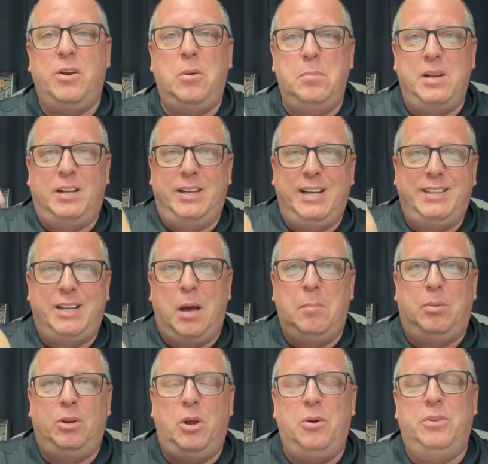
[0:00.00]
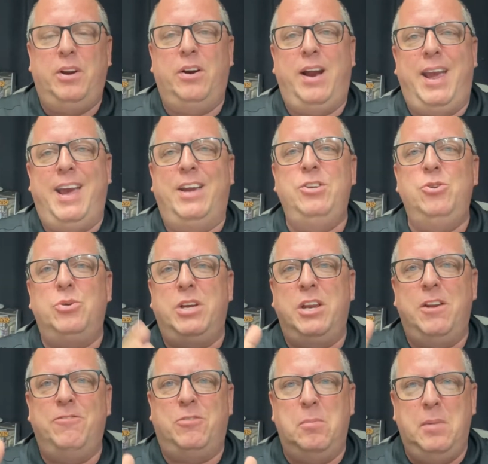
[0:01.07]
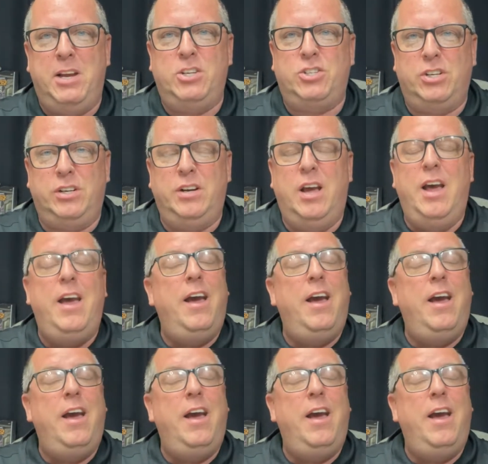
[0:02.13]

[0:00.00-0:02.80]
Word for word: There'll be a link down below there, and you'll get information